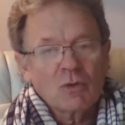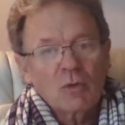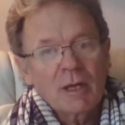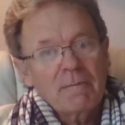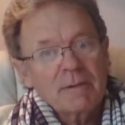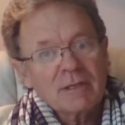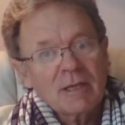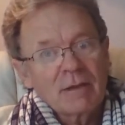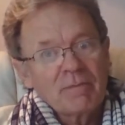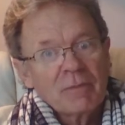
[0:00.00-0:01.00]

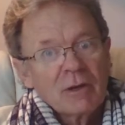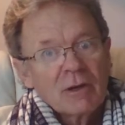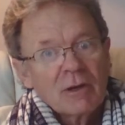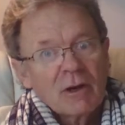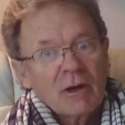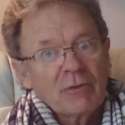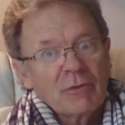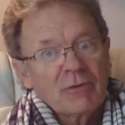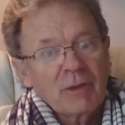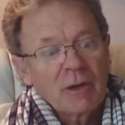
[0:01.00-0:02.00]
20% of the
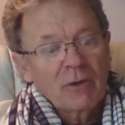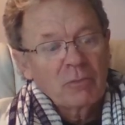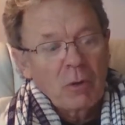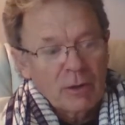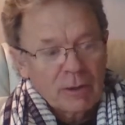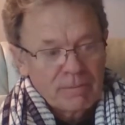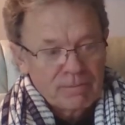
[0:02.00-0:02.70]
female's body.